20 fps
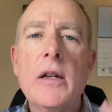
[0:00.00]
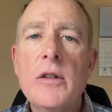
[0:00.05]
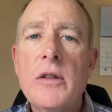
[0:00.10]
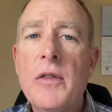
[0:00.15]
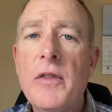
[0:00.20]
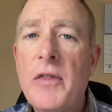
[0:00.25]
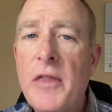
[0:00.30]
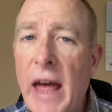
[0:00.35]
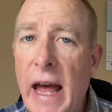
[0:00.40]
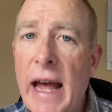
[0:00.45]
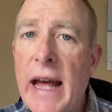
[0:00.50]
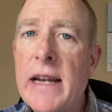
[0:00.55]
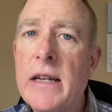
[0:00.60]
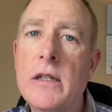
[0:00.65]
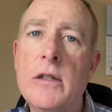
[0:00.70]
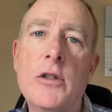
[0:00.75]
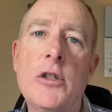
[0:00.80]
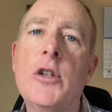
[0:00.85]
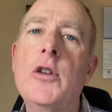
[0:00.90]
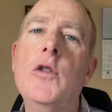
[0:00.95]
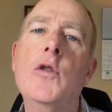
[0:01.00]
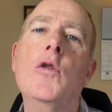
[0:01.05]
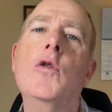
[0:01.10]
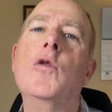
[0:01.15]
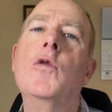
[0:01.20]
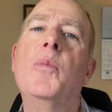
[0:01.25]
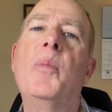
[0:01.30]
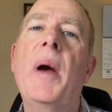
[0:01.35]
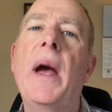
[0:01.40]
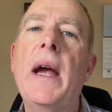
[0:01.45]
Then
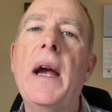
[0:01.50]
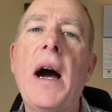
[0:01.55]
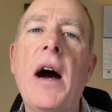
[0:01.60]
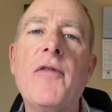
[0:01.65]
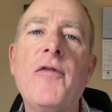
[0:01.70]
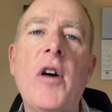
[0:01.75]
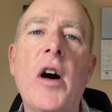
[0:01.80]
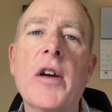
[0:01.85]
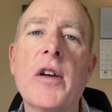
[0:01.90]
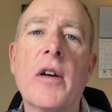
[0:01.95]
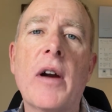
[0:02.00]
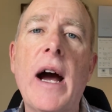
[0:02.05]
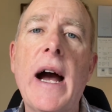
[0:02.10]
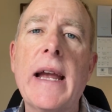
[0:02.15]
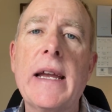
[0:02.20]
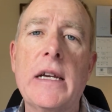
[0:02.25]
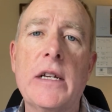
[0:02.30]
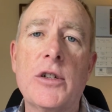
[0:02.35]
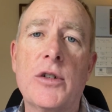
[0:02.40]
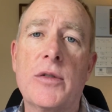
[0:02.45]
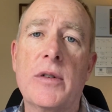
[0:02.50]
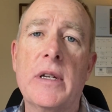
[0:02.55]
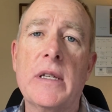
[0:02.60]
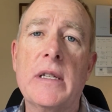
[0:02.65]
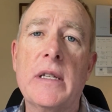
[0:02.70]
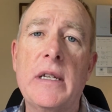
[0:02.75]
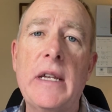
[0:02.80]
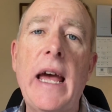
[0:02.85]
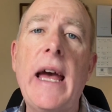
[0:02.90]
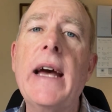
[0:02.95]
two, pay off all your high
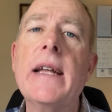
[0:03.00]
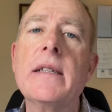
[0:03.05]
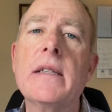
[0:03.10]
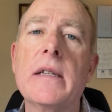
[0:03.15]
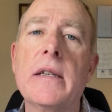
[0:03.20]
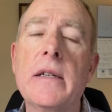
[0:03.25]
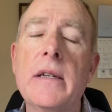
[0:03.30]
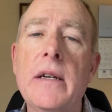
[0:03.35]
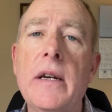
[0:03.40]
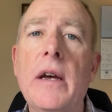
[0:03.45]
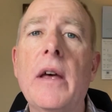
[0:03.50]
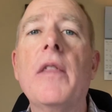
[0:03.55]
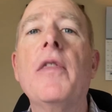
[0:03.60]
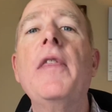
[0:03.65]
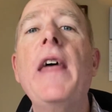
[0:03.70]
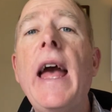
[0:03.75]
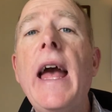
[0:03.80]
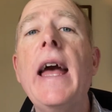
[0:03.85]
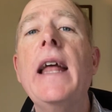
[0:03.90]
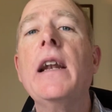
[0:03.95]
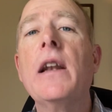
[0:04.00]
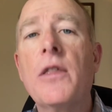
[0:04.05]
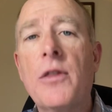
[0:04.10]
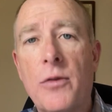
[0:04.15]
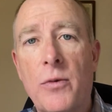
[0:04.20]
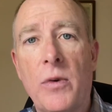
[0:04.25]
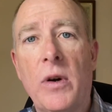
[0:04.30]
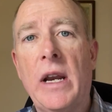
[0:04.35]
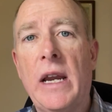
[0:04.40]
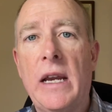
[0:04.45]
interest debt. Then
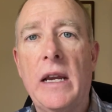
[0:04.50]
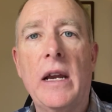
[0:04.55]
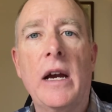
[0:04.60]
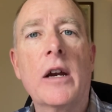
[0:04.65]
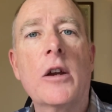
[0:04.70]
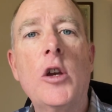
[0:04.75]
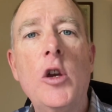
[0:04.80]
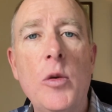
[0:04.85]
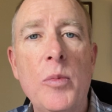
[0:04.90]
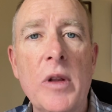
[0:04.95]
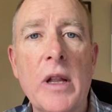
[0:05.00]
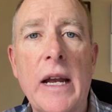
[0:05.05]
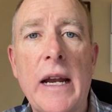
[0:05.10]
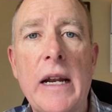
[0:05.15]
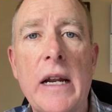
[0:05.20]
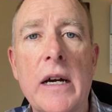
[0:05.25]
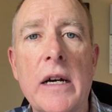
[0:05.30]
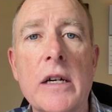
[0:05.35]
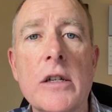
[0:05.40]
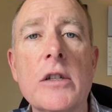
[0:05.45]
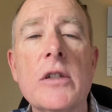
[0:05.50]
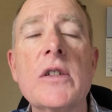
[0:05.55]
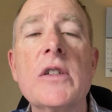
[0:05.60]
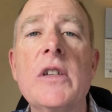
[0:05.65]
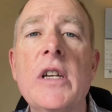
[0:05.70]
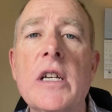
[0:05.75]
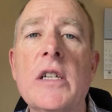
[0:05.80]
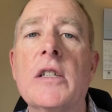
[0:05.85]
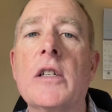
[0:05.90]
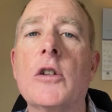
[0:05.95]
three, accumulate a
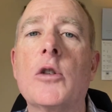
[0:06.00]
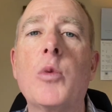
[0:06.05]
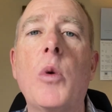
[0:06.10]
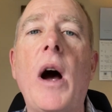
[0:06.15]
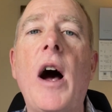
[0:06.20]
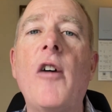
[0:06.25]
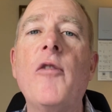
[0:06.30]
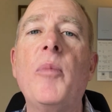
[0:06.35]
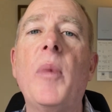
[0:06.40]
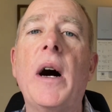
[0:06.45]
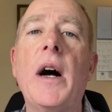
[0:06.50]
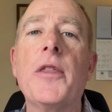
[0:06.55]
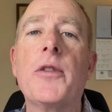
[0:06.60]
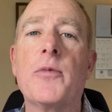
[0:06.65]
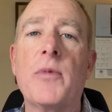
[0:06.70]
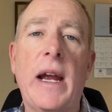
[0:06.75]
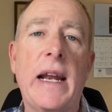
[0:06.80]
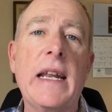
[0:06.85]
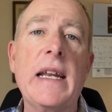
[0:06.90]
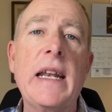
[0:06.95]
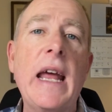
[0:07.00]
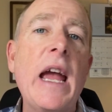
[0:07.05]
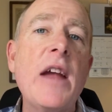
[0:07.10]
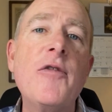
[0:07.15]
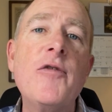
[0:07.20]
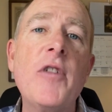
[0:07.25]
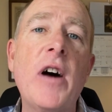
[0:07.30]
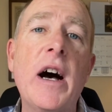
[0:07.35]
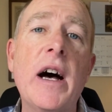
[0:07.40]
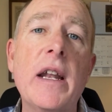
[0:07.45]
six to 12 month rainy day
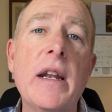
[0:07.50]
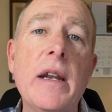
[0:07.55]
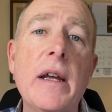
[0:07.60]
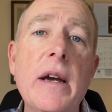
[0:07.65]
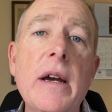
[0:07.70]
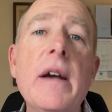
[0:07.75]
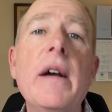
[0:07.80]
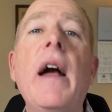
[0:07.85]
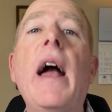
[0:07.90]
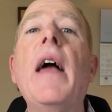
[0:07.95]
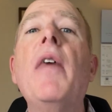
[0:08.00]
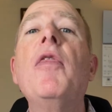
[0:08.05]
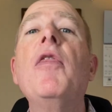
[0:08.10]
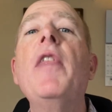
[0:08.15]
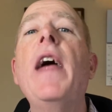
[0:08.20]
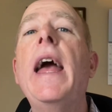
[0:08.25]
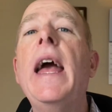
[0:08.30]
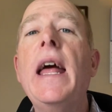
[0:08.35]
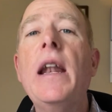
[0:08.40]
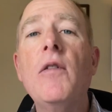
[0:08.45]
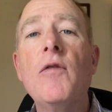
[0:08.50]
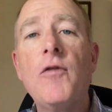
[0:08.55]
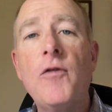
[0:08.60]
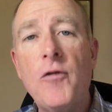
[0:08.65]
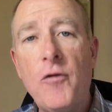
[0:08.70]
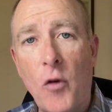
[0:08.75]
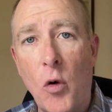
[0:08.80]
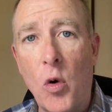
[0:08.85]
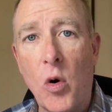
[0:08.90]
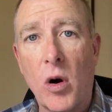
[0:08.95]
fund and then
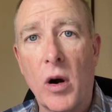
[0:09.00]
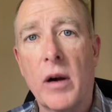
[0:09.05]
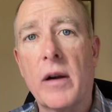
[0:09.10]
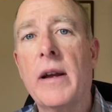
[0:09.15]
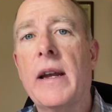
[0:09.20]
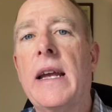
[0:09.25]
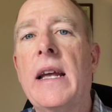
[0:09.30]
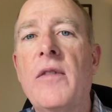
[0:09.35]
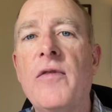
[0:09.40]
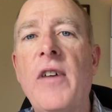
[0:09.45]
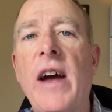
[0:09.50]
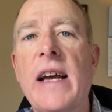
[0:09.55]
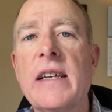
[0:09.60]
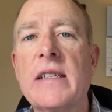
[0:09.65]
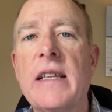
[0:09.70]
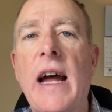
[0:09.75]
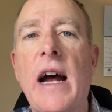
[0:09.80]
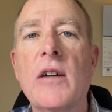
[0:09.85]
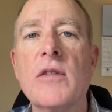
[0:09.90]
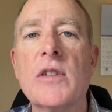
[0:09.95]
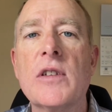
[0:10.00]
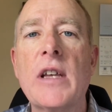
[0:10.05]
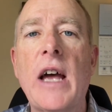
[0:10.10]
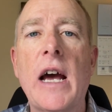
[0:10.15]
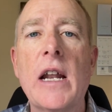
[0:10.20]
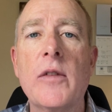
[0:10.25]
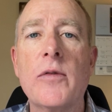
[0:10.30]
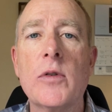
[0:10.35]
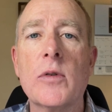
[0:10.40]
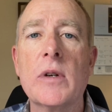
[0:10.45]
four, invest
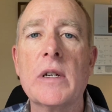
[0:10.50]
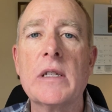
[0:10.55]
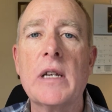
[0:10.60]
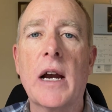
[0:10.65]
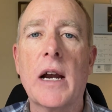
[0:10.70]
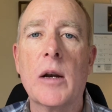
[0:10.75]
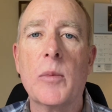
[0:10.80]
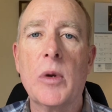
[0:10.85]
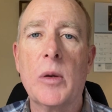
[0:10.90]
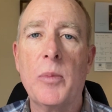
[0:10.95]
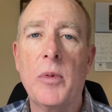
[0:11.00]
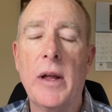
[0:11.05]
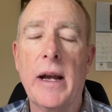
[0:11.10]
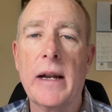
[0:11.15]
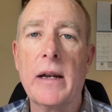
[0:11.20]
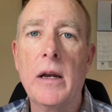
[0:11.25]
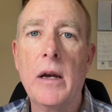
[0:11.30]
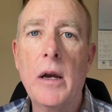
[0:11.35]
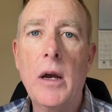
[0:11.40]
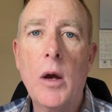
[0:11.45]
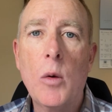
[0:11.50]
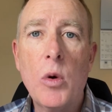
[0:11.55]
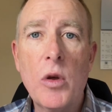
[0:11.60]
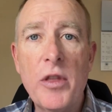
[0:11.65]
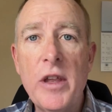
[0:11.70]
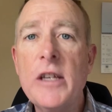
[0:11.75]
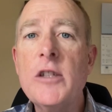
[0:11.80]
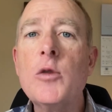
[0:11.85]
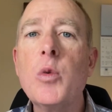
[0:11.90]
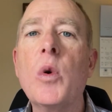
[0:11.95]
outside of your retirement plan. Well,
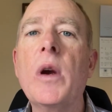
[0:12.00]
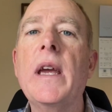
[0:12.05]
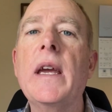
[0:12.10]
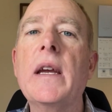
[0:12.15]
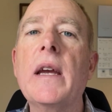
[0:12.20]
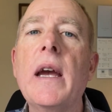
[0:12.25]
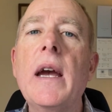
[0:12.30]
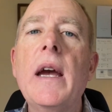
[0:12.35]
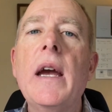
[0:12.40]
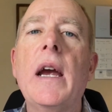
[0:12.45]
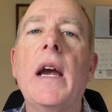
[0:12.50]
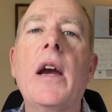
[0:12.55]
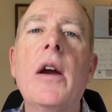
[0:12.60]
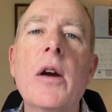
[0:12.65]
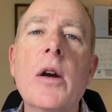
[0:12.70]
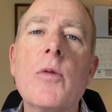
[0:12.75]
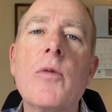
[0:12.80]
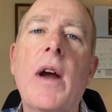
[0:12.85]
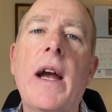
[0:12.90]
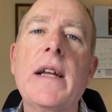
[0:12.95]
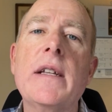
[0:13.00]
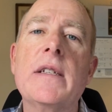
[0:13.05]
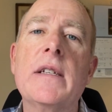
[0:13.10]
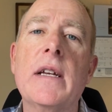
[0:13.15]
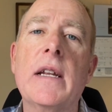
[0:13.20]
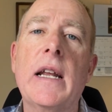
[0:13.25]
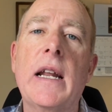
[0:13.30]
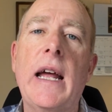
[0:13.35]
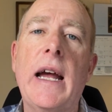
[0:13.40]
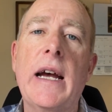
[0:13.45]
this week, Eric writes
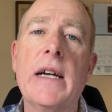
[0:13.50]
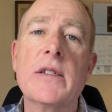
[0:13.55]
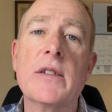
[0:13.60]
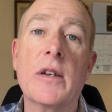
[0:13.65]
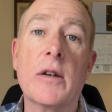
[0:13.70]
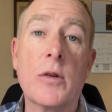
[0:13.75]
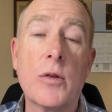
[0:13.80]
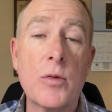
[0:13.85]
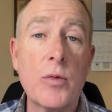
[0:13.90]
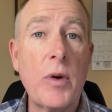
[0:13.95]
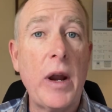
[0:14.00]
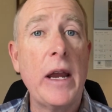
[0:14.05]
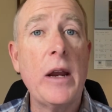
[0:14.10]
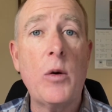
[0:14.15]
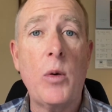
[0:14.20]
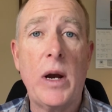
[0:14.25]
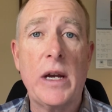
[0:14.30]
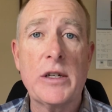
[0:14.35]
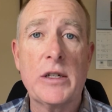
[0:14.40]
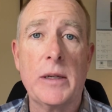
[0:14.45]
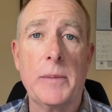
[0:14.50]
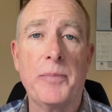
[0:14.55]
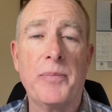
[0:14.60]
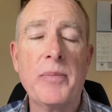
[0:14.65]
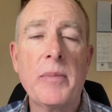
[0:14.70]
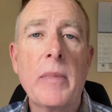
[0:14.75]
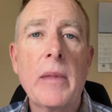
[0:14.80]
in and asks a great question.